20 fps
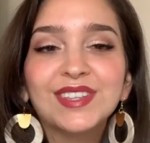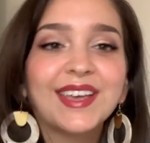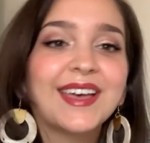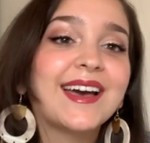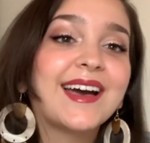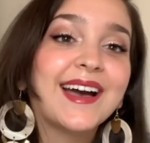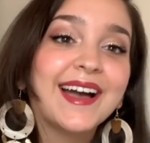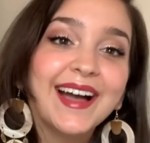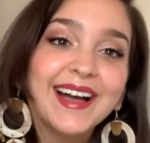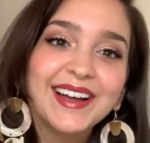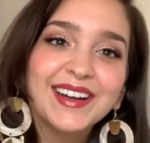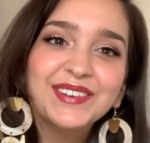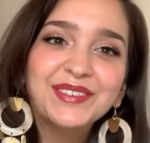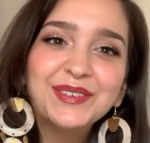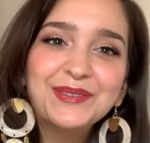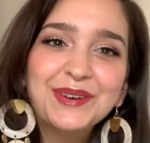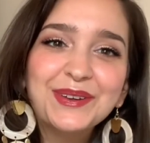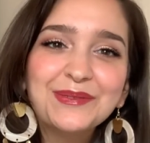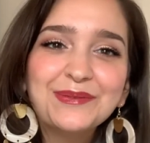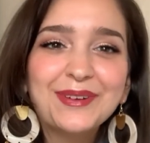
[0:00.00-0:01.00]
Hi,
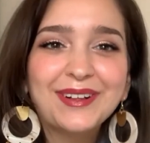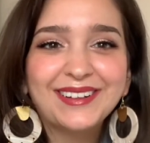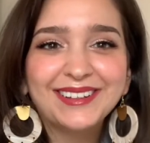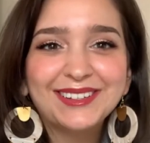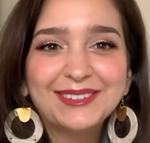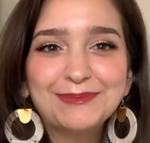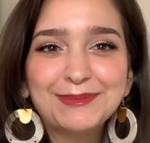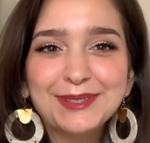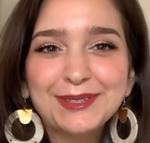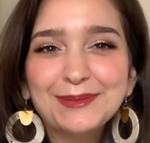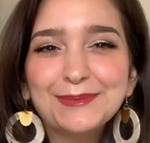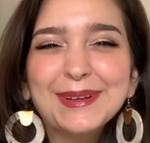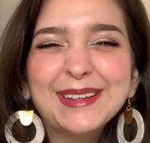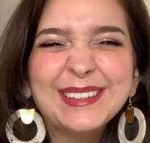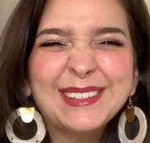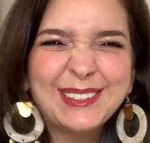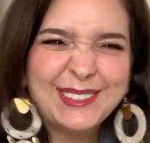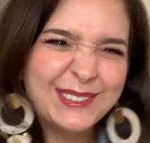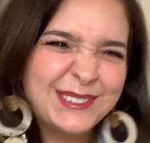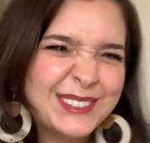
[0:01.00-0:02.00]
everyone. Welcome to my
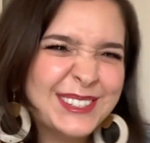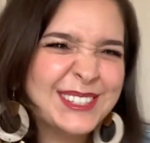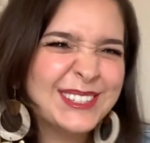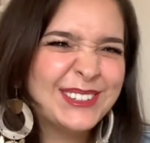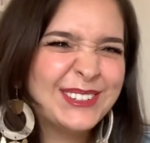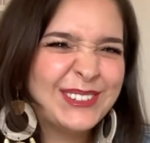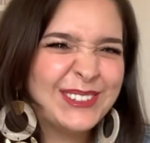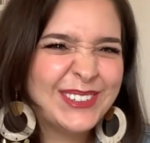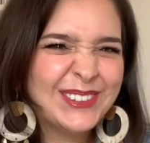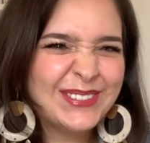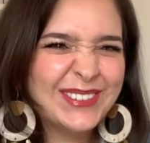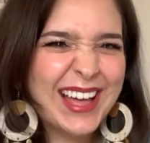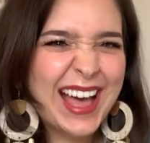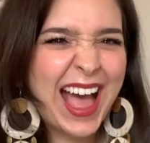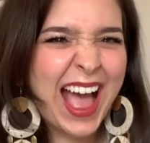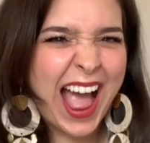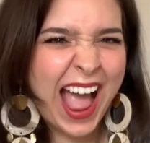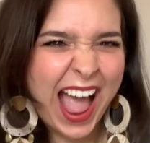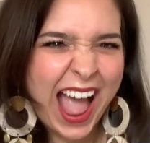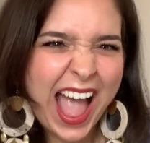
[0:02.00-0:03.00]
YouTube.
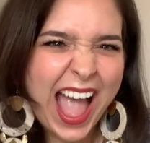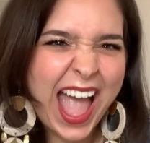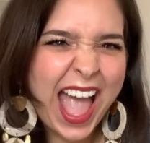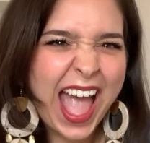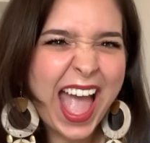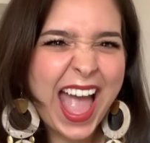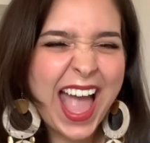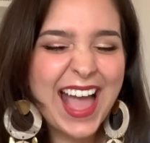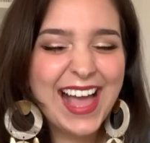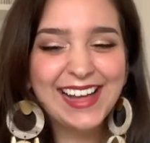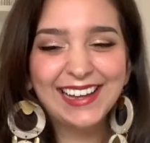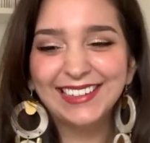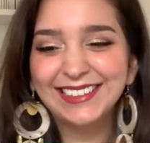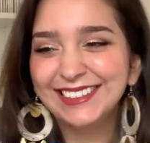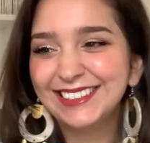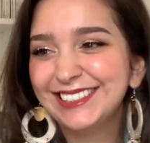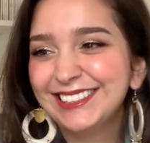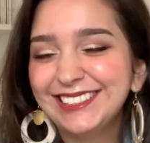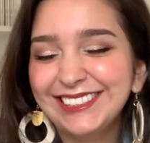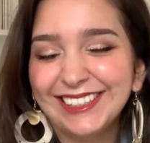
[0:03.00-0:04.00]

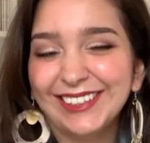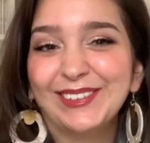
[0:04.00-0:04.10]
No.